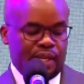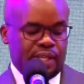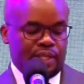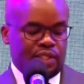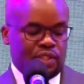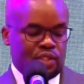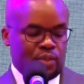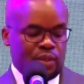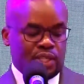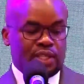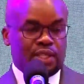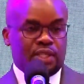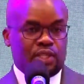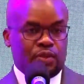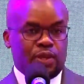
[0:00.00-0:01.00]
In
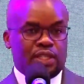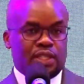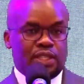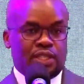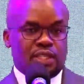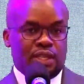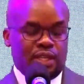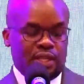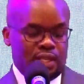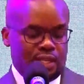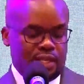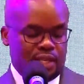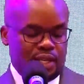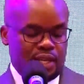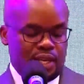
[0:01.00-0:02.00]
2023,
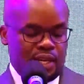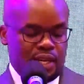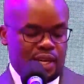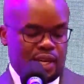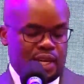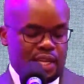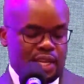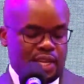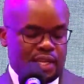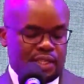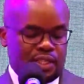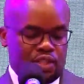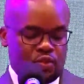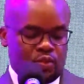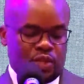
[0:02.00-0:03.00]
Kenya
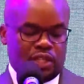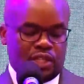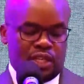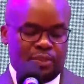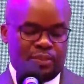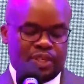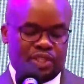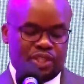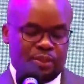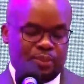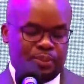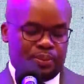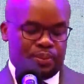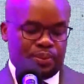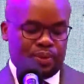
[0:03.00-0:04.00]
assumed the
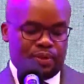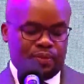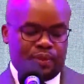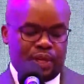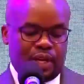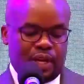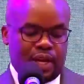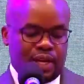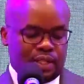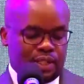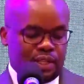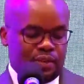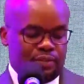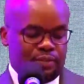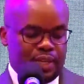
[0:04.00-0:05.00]
chairmanship of the
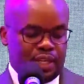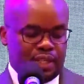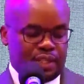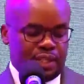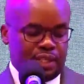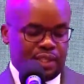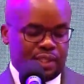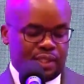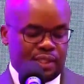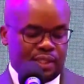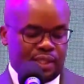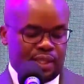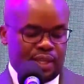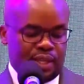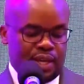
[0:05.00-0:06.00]
Council of Ministers
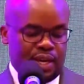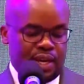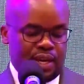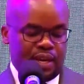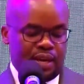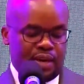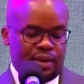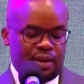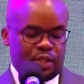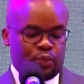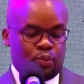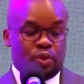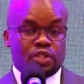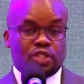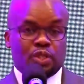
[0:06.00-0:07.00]

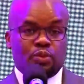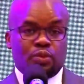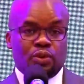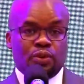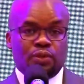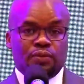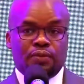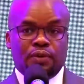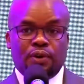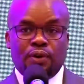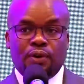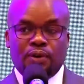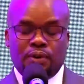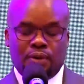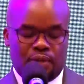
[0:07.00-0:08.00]
responsible
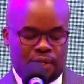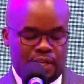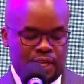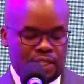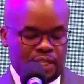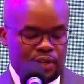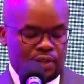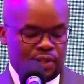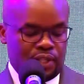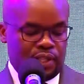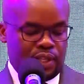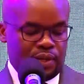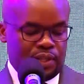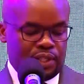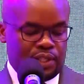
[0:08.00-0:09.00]
for internal
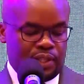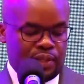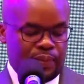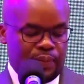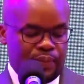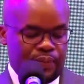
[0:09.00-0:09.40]
security.